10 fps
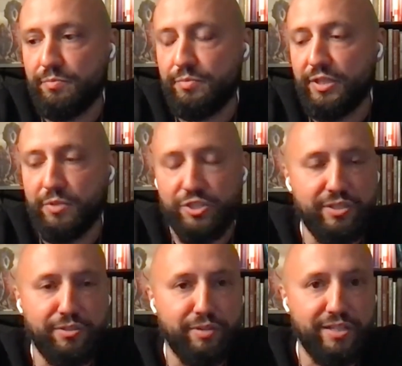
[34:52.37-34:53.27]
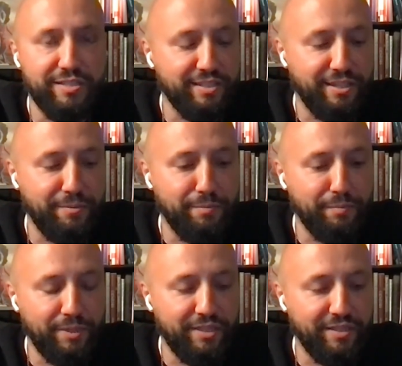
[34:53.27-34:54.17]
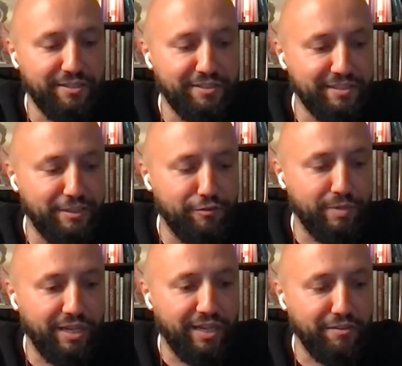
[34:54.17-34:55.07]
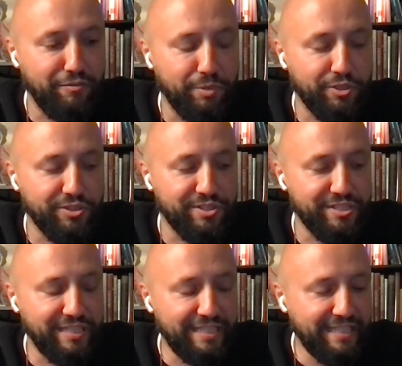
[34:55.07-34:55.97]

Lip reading: pretty much the greatest time of my life, because